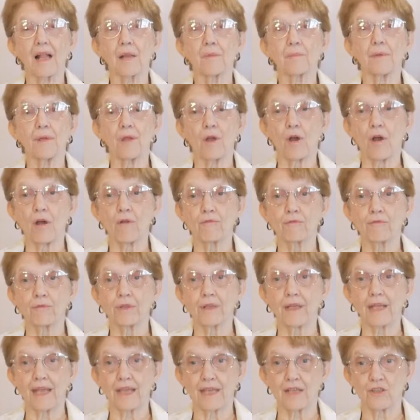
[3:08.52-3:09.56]
I'll be
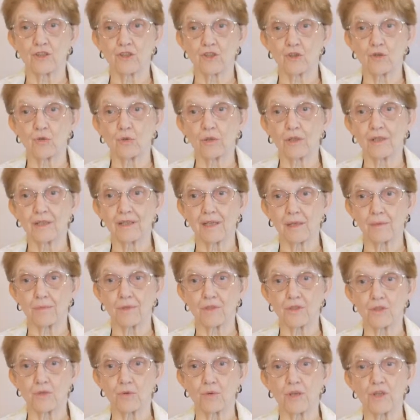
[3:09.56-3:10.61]
offering a short
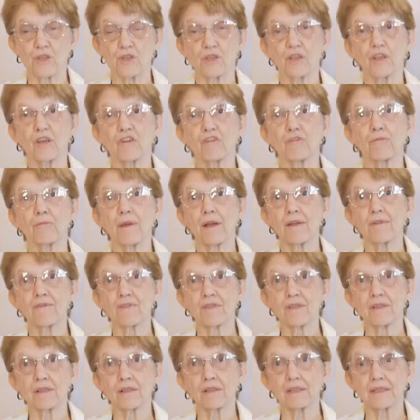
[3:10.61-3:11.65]
demonstration of my
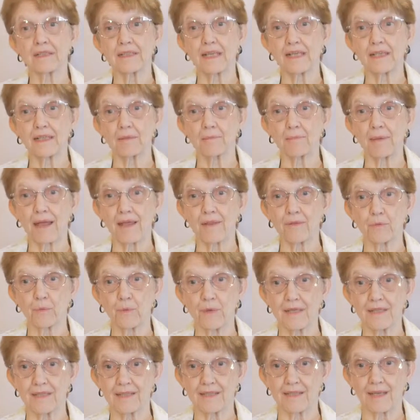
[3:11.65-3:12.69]
facilitated
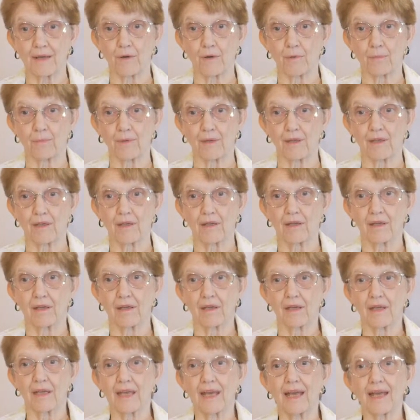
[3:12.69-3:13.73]
pathways therapy,
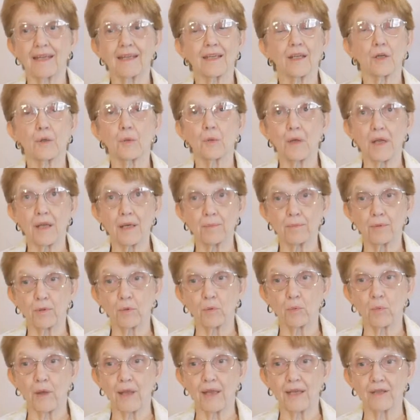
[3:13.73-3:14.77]
an
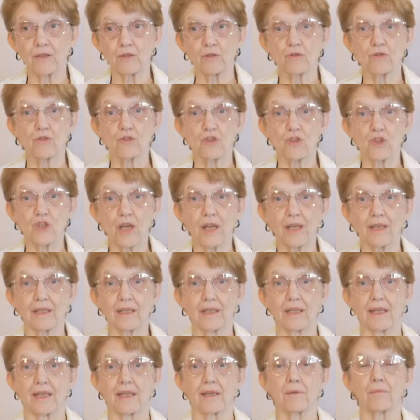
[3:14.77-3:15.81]
incredible way to
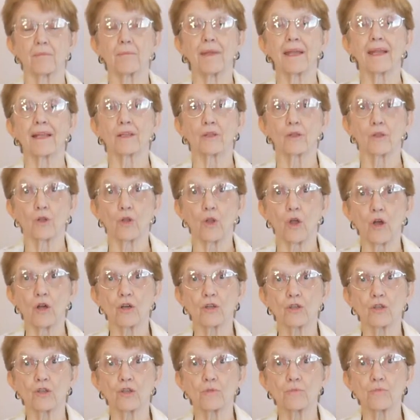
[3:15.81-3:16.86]
gently make
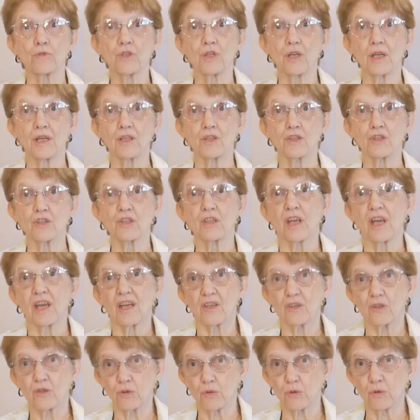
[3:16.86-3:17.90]
long-term changes
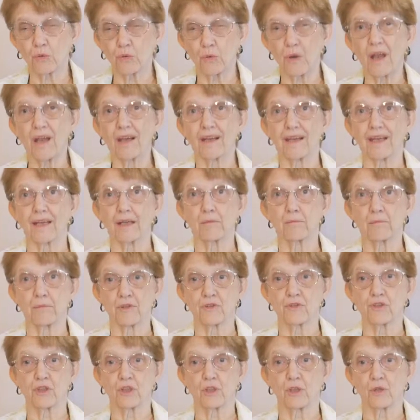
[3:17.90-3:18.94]
to chronic
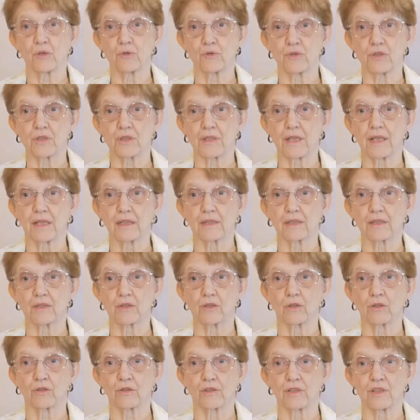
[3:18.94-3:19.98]

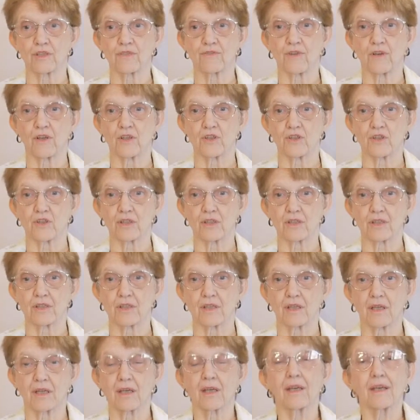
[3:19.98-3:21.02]
musculoskeletal dysfunctions.